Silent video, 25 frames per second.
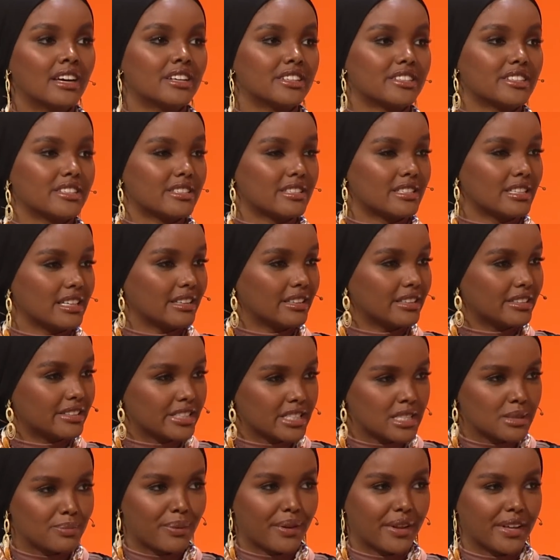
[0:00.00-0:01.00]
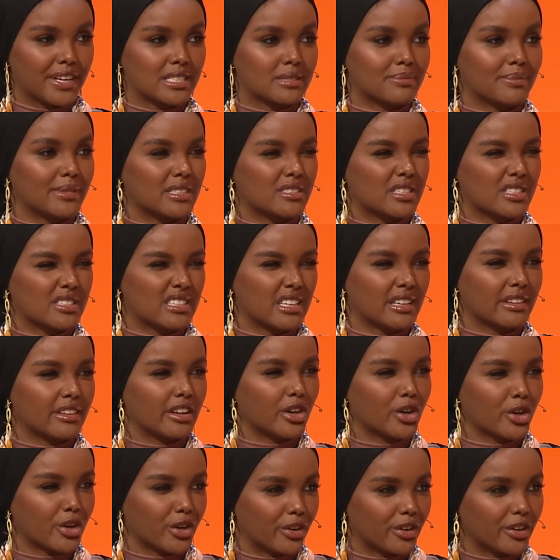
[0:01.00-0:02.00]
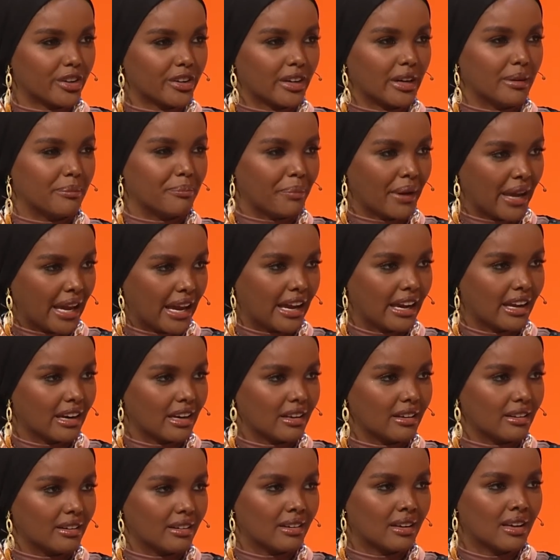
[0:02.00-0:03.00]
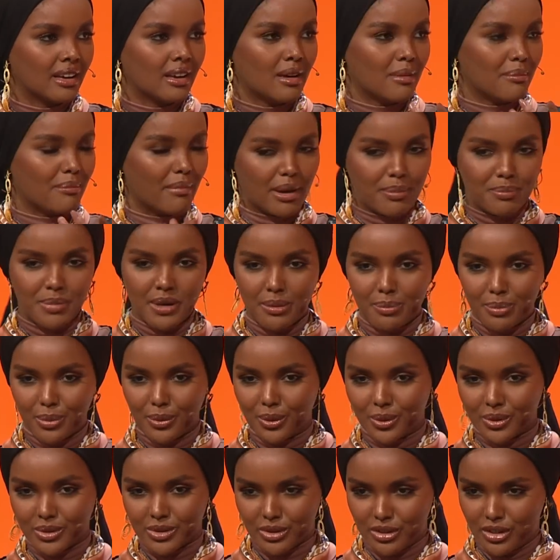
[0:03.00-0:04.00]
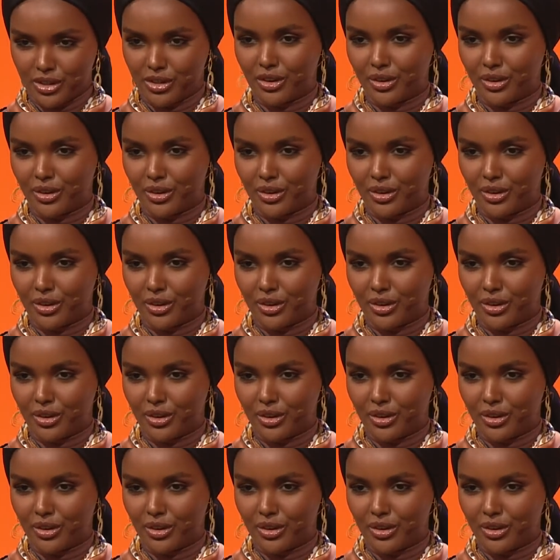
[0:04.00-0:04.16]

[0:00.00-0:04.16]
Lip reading: to see the displacement, to see the hurt and pain and my people,